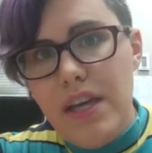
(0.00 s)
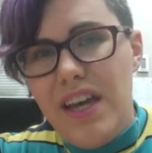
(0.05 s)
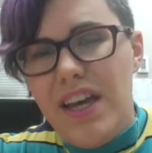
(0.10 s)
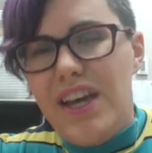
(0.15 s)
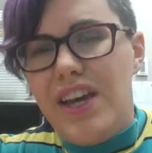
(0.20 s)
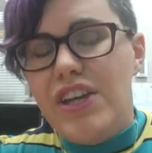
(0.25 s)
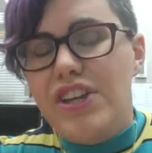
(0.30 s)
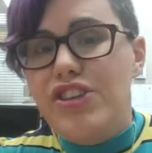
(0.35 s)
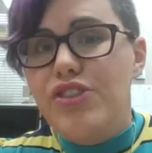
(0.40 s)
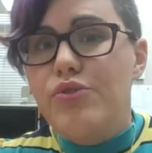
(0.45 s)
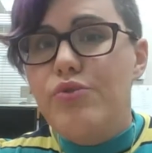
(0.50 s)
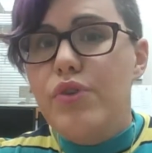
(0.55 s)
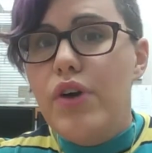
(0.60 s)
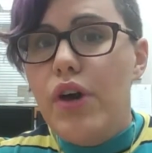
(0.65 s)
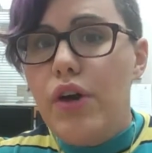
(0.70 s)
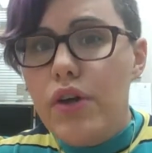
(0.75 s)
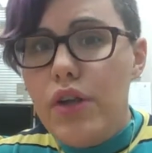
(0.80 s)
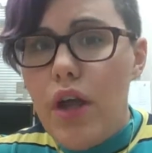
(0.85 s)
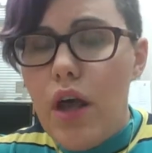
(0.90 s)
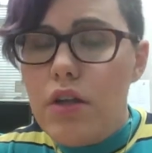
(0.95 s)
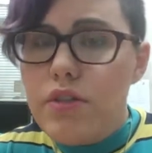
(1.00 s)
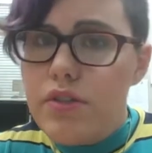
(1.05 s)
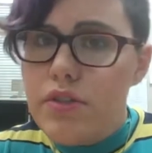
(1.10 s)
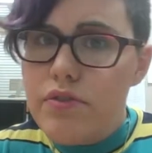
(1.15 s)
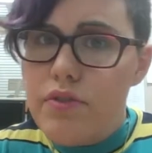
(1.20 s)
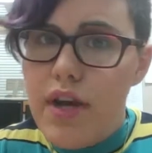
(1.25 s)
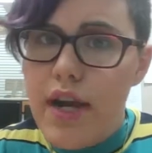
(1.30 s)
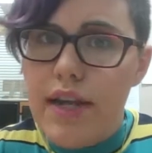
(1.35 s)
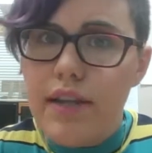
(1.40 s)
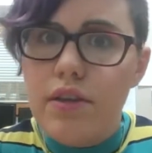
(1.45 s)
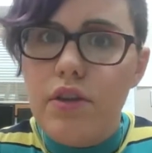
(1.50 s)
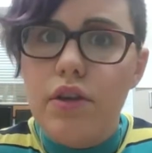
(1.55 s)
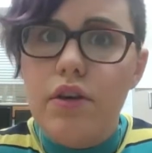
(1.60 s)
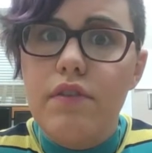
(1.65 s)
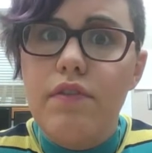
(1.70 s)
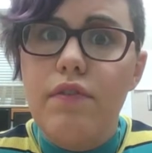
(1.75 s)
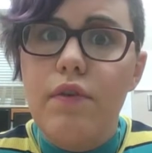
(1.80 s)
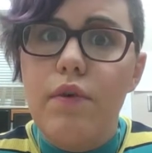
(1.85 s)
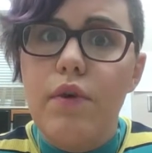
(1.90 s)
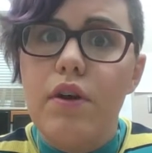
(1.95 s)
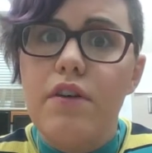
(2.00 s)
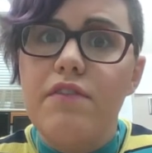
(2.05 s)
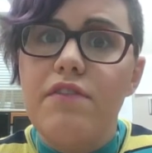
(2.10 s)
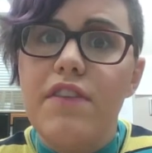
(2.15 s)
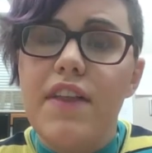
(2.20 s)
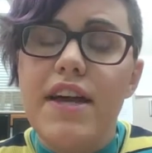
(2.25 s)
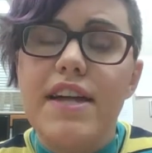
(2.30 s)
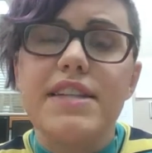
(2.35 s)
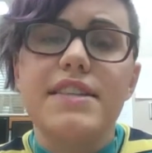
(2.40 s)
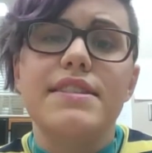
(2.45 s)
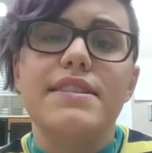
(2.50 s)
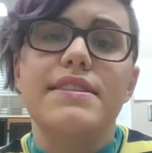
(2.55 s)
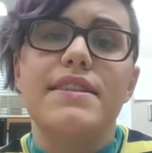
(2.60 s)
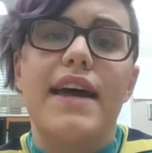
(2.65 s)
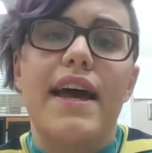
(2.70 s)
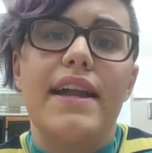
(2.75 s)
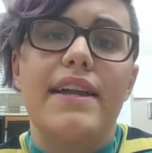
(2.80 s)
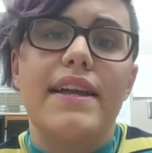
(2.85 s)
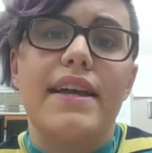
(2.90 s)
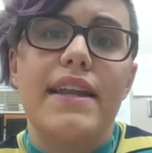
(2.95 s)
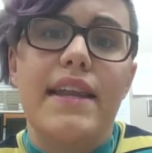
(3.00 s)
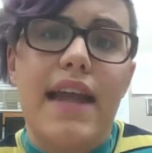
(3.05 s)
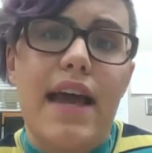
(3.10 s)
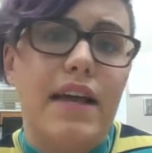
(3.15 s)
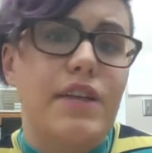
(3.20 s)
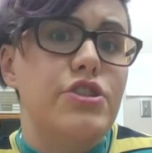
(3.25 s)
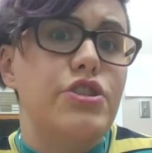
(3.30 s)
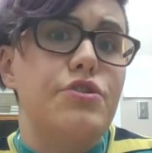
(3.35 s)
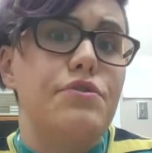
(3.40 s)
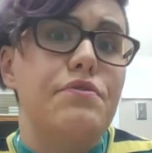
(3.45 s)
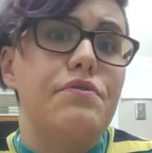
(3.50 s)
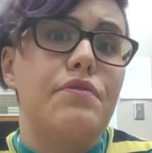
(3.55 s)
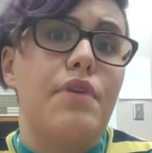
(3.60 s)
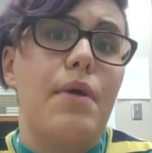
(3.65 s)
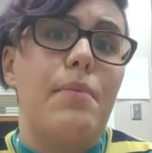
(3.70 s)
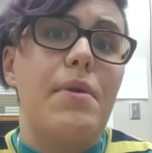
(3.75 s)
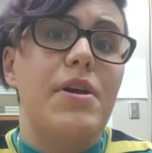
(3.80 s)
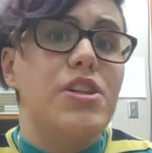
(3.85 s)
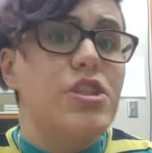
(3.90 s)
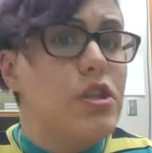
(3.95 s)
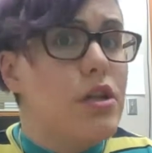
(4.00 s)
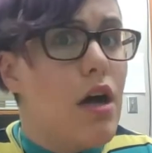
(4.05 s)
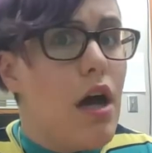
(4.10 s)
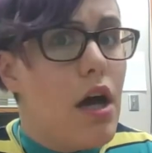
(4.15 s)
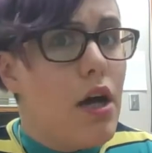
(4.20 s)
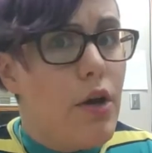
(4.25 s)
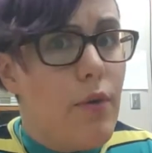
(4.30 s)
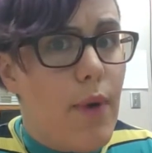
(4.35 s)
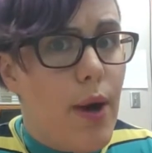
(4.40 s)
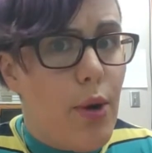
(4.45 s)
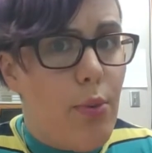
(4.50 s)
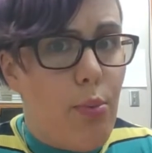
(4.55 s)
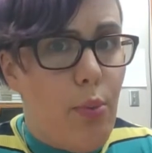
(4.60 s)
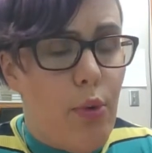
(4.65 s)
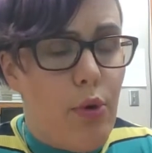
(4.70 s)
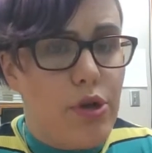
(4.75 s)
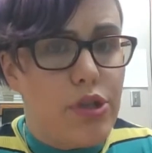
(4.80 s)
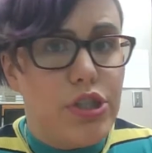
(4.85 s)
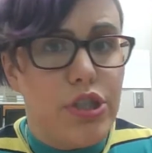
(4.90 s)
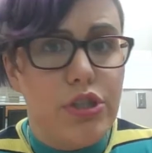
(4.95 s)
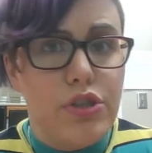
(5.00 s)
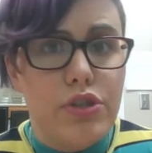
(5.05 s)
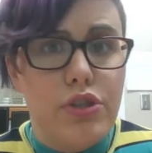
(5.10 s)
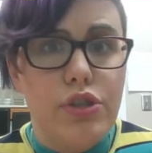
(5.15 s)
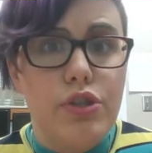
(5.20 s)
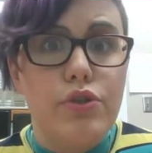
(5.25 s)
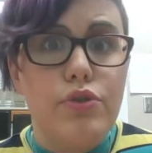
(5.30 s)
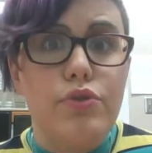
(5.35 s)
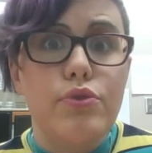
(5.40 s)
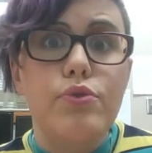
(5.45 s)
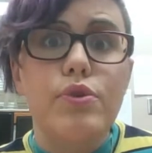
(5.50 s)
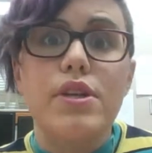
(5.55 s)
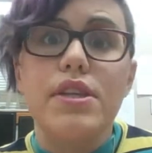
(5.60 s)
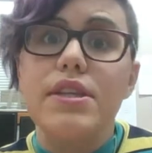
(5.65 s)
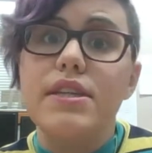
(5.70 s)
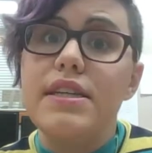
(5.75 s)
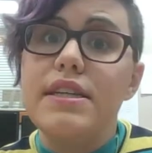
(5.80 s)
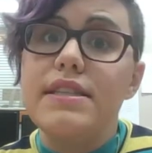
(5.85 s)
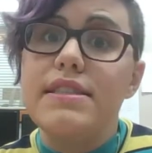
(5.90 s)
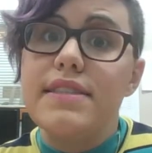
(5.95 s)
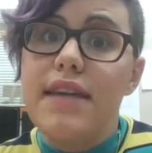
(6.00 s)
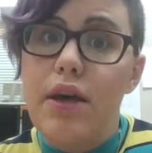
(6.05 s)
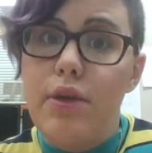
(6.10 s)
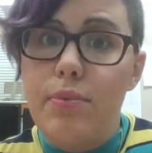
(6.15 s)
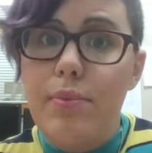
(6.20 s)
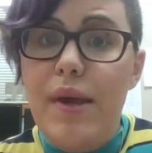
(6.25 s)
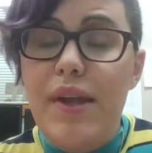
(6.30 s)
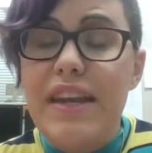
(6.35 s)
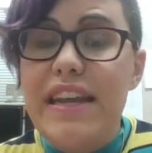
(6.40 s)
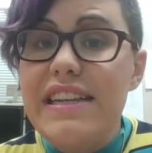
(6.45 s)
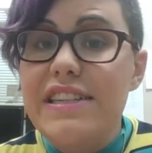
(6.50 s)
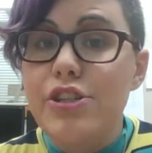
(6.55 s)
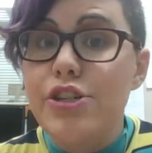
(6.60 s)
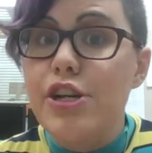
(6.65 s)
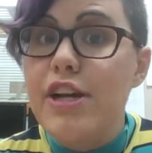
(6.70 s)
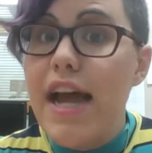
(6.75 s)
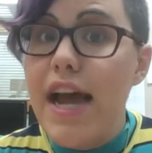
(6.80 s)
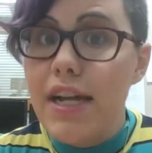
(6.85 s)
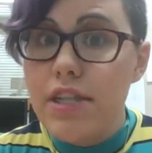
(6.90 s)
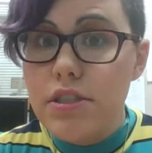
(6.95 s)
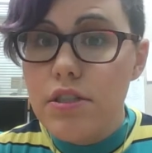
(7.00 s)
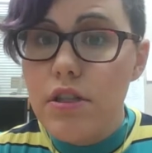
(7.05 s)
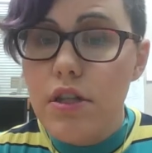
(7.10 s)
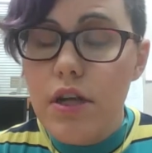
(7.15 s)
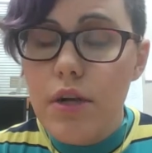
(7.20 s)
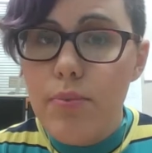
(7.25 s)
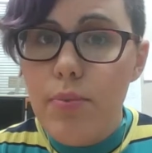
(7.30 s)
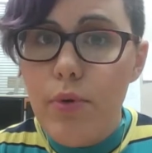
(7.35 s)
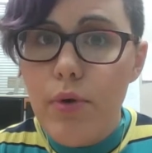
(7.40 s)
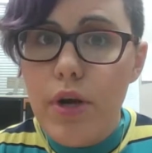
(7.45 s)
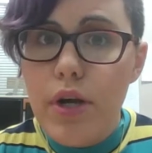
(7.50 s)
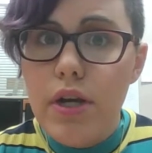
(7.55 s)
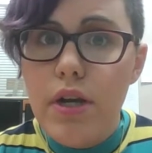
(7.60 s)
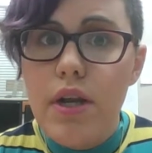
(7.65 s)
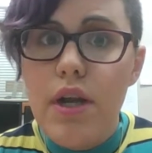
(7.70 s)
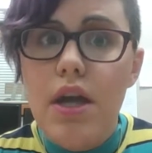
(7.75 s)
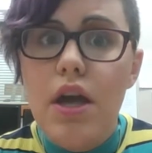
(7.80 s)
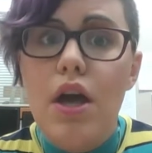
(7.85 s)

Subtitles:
you could also try and look for flights that connect you from a Chicago airport to the South Bend International Airport,